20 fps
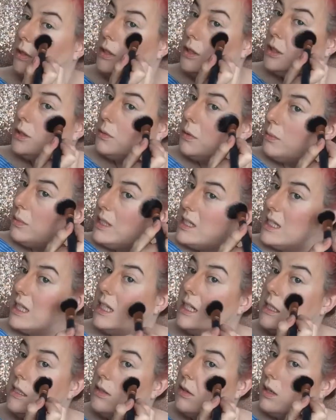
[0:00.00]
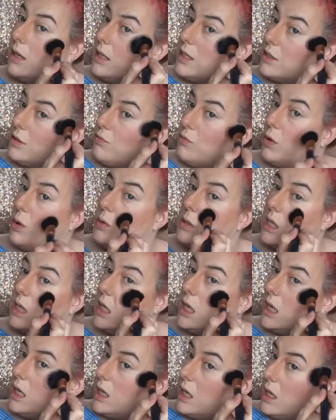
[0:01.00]
just want my skin to look nice and rosy
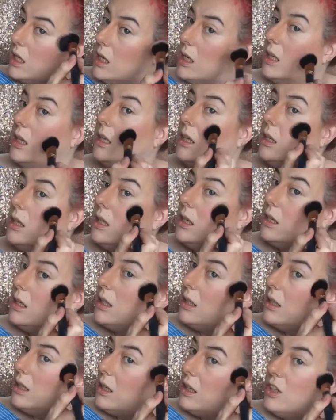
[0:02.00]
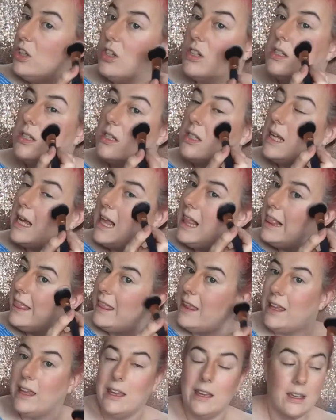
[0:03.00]
and just
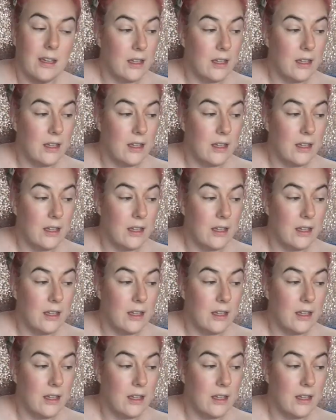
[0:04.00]
healthy,